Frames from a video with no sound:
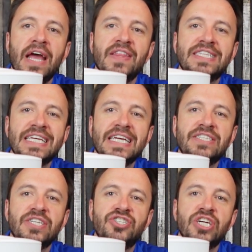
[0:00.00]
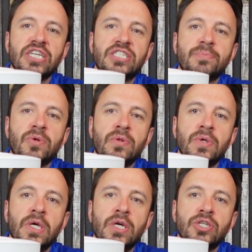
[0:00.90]
And this is
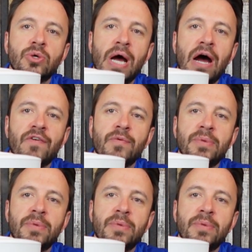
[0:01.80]
adjustable, so however